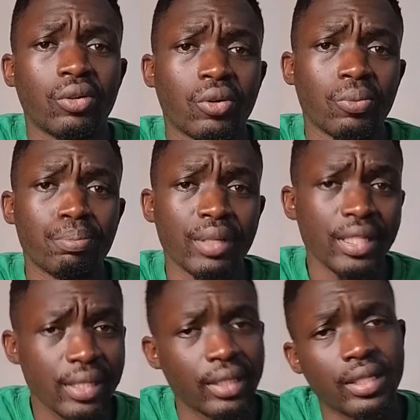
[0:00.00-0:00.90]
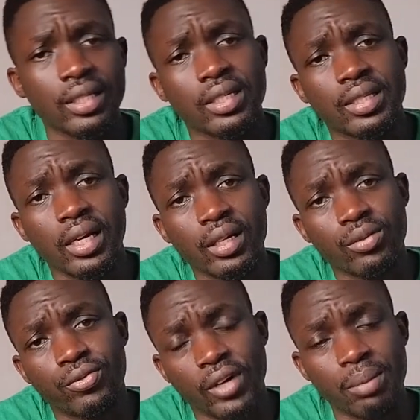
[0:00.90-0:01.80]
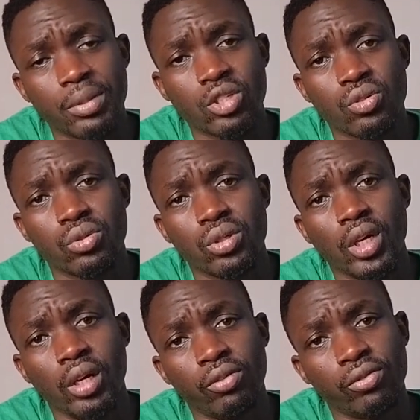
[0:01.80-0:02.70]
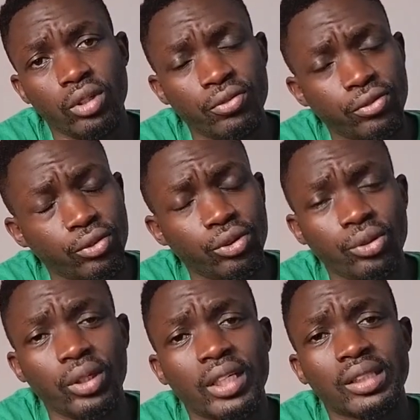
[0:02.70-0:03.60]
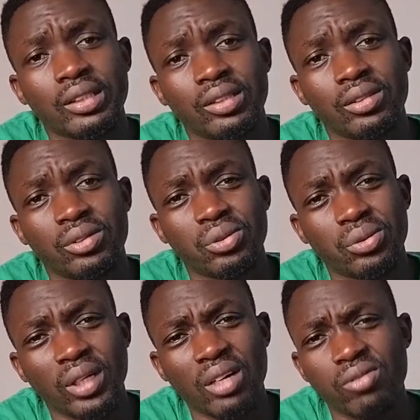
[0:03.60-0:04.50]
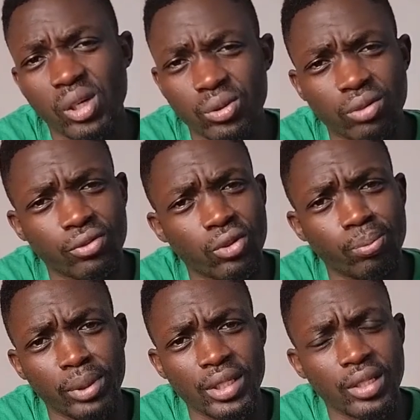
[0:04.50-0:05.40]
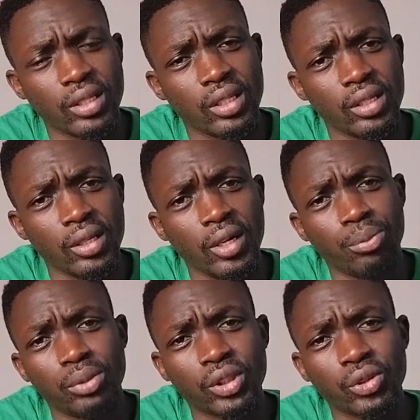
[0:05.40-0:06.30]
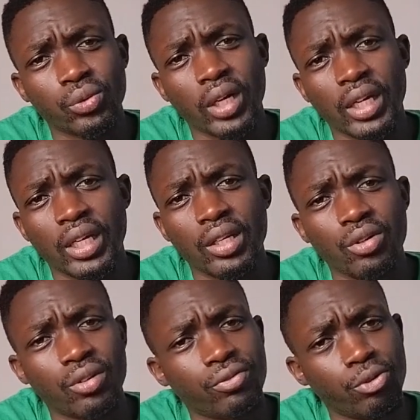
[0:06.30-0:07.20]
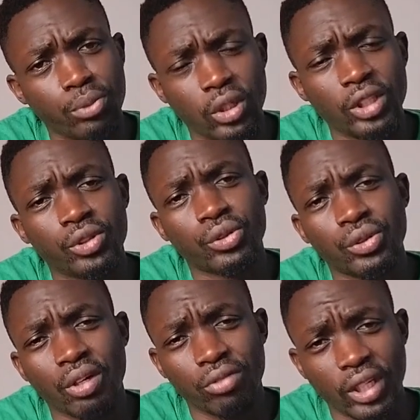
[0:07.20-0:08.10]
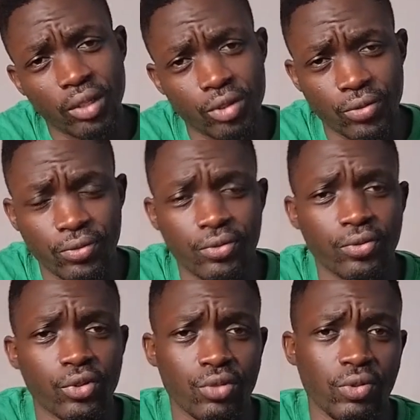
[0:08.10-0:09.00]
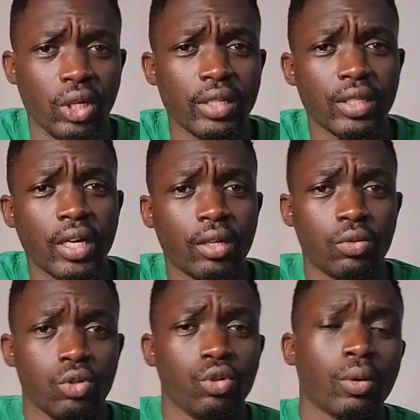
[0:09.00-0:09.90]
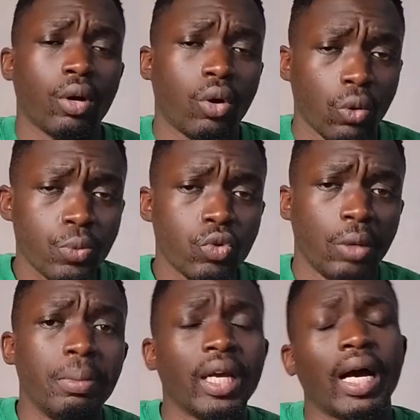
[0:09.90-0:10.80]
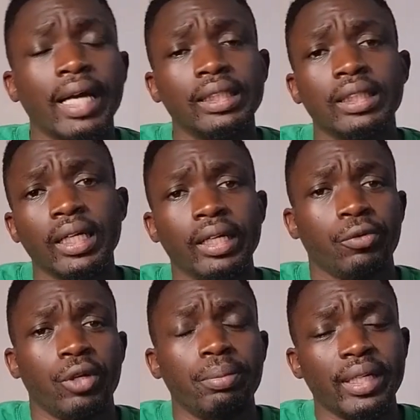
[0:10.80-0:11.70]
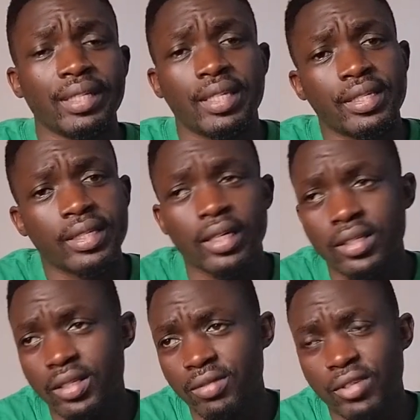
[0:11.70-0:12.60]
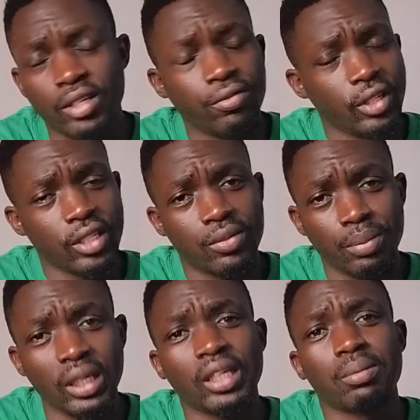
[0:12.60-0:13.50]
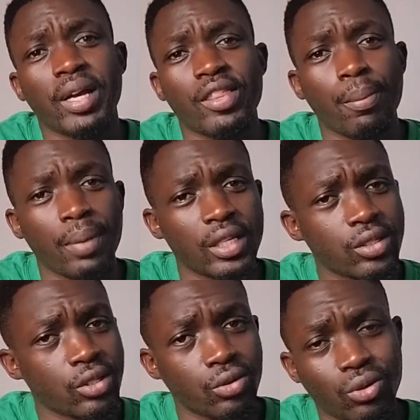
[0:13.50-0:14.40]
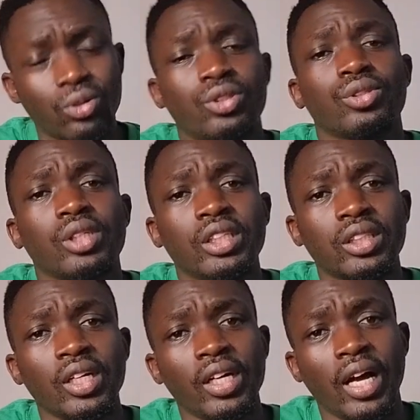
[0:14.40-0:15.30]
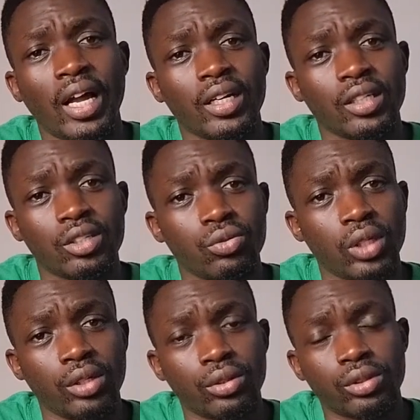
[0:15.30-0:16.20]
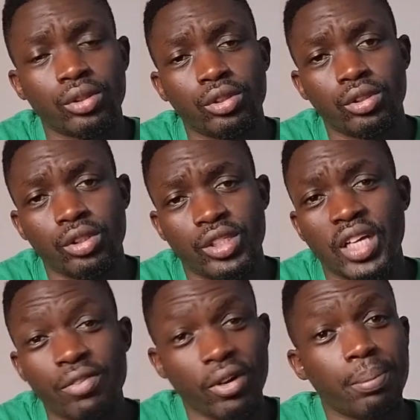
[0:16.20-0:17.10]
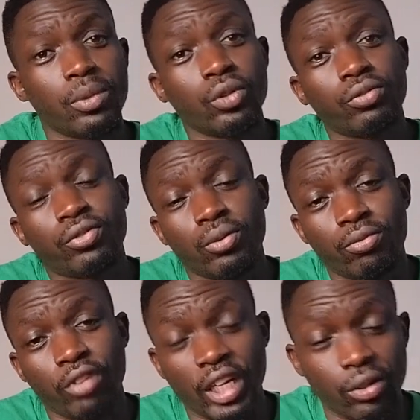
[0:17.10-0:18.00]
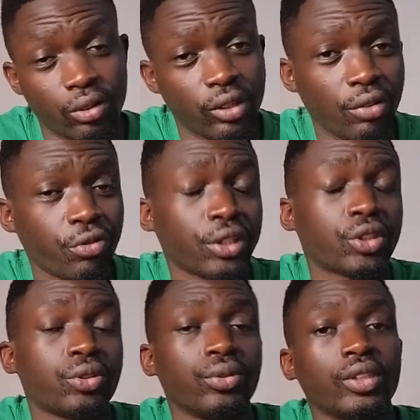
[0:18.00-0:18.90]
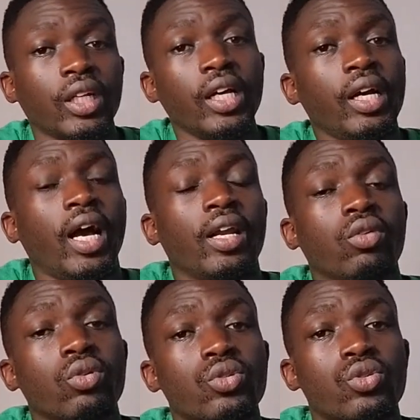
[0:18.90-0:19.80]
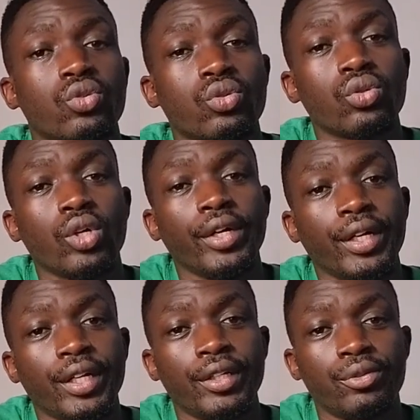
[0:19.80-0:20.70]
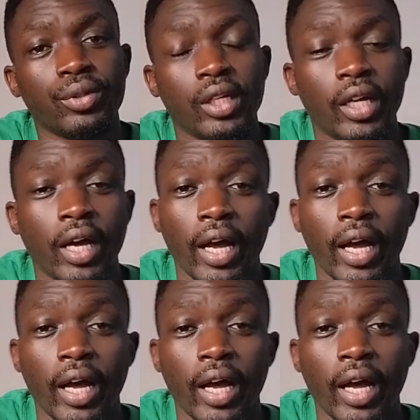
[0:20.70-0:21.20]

complicity as a farmer. So if you don't want to have a lot of complicity, make sure in your formulation you have enough phosphorus, and your crops will be hardy, will be resistant. Even if it is beaten by the pest, you control it, and it will not suffer more from viral infections, and also it will